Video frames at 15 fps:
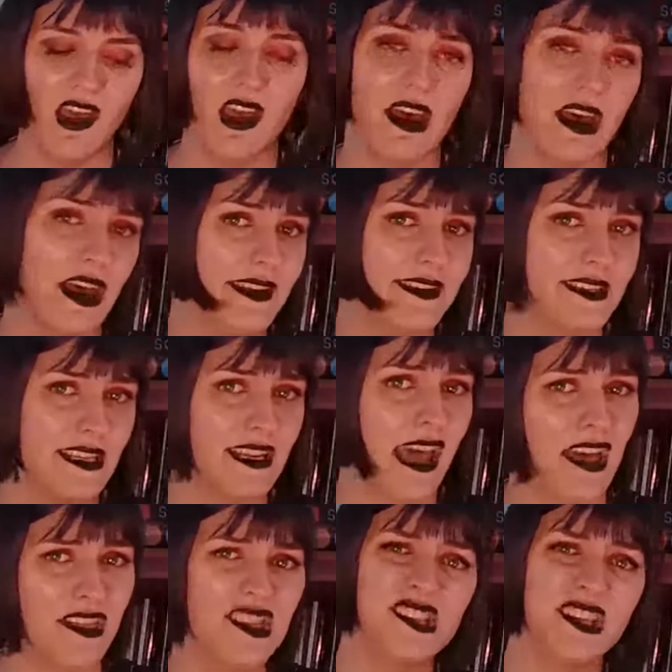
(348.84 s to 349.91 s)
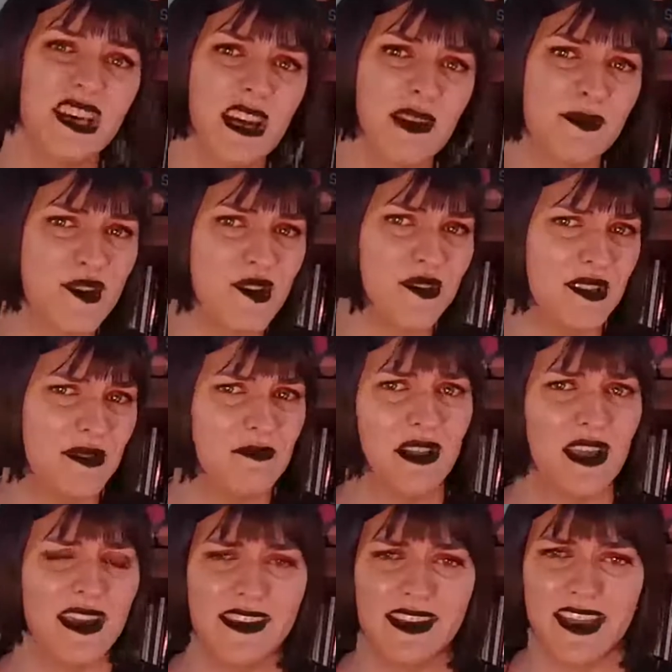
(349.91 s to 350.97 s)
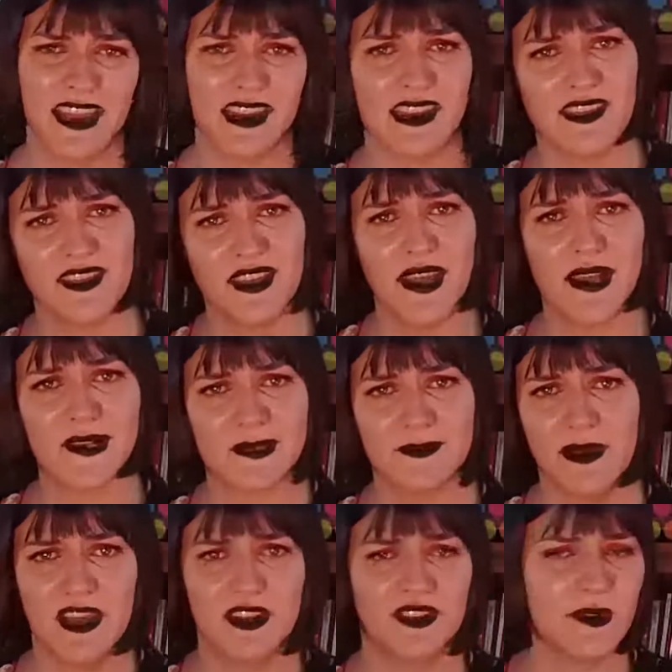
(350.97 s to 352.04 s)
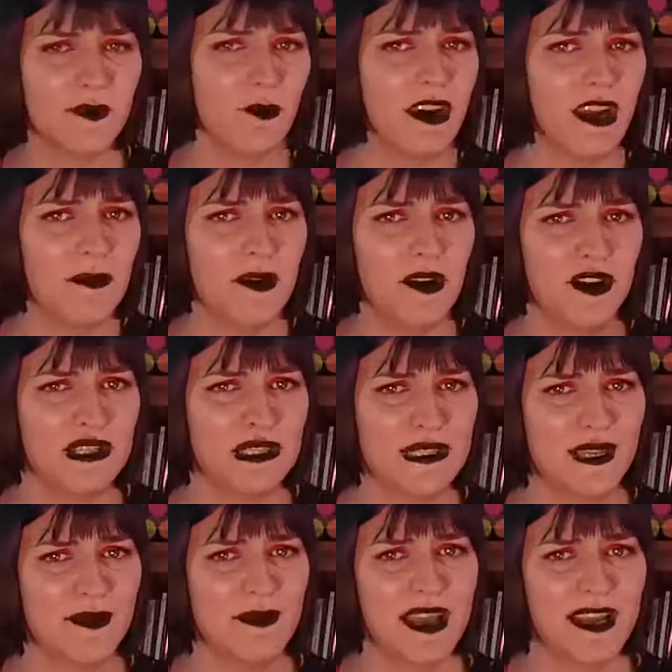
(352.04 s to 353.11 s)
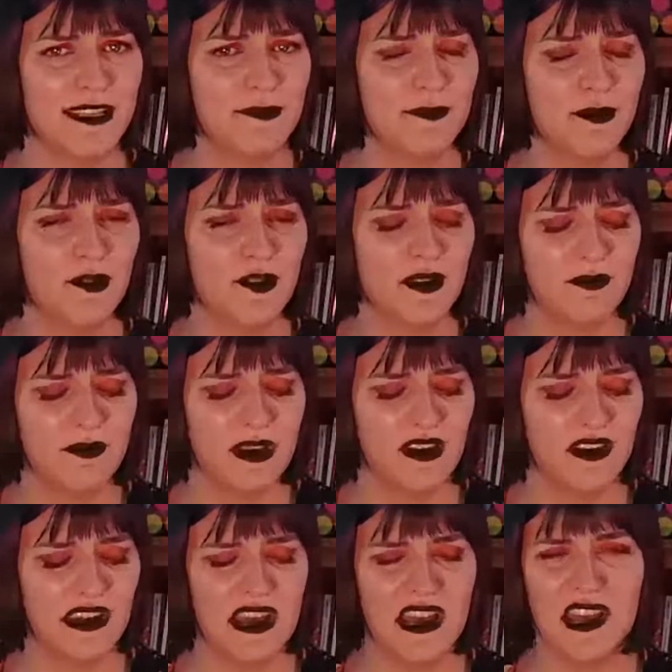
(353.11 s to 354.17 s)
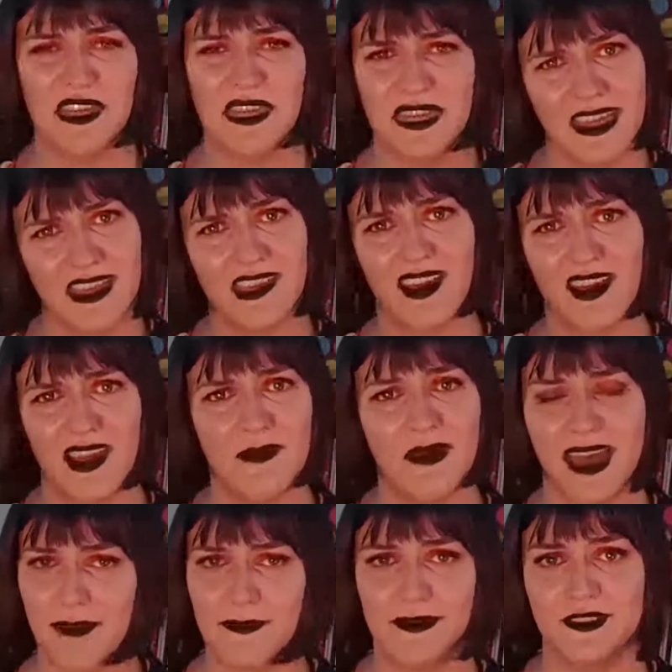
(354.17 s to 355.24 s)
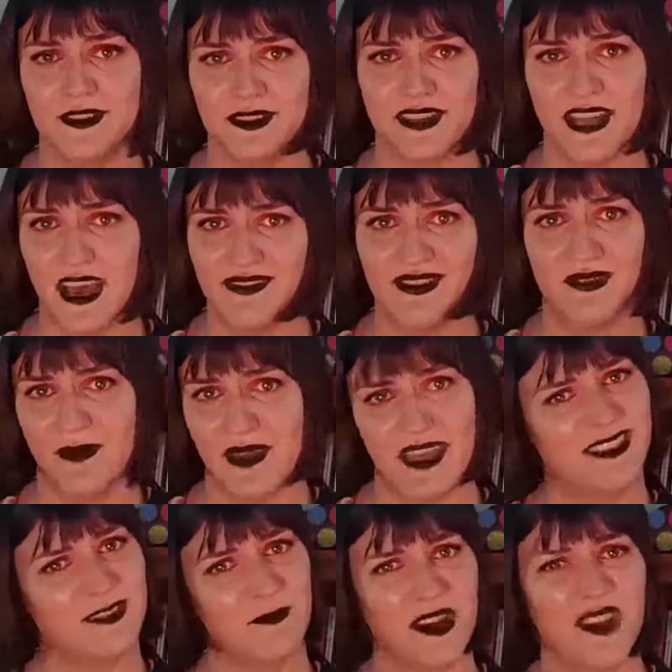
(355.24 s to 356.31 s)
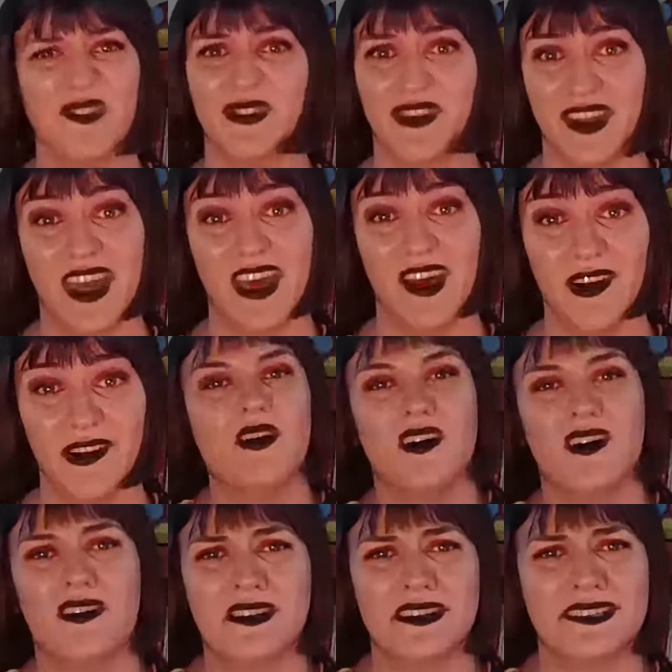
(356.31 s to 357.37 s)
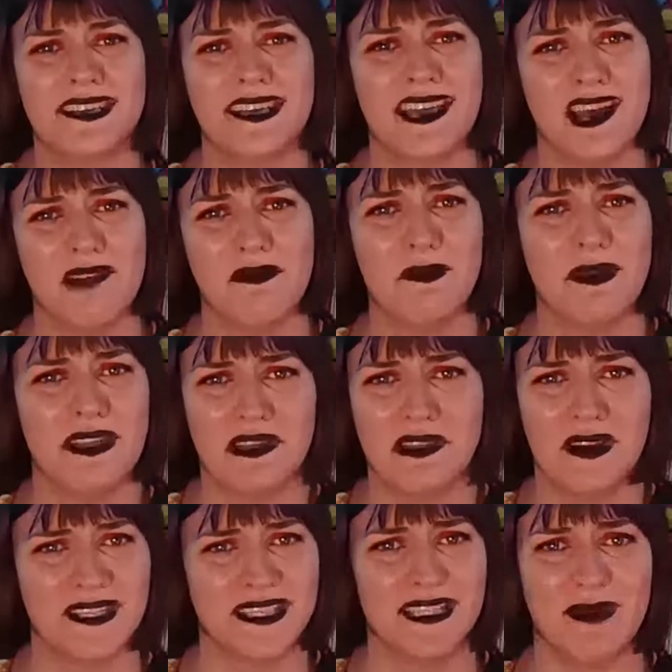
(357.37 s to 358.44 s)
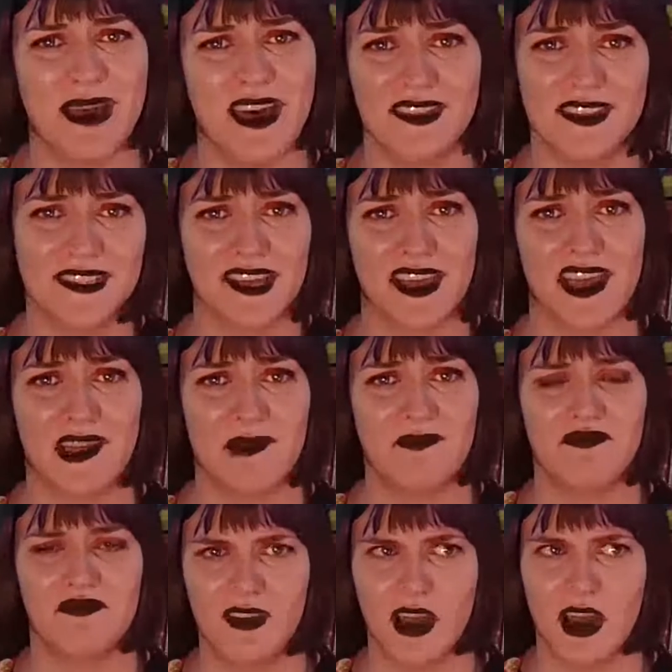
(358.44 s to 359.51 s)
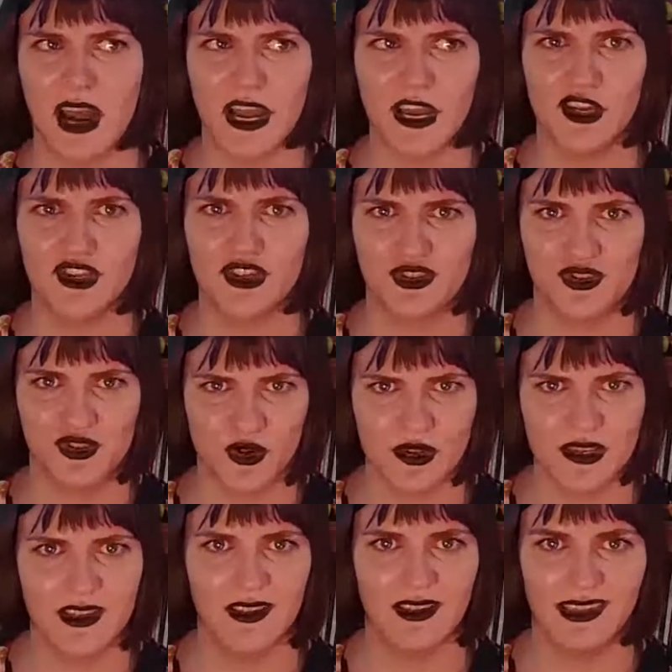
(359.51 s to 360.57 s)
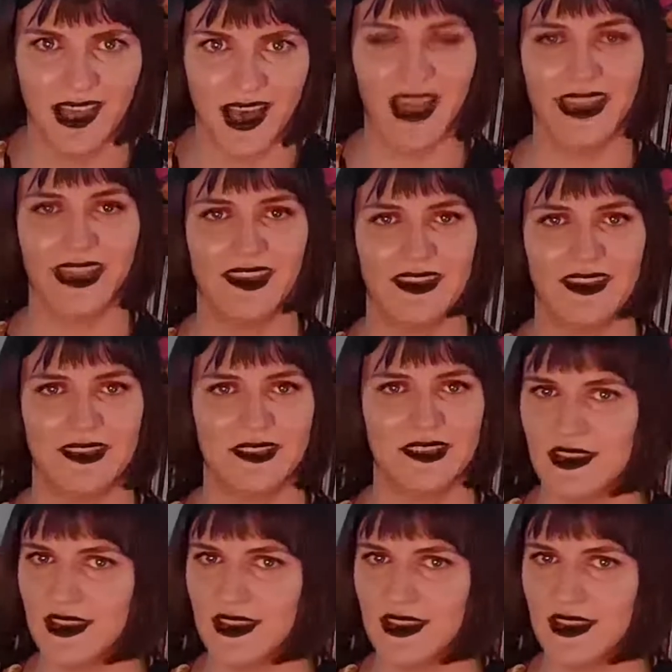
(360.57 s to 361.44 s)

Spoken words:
I did at the time contemplate getting the expansion when I purchased the base book, but I think I'm happy just to have the base one for now. Honestly, I'm a bit lost about this game. I should like it.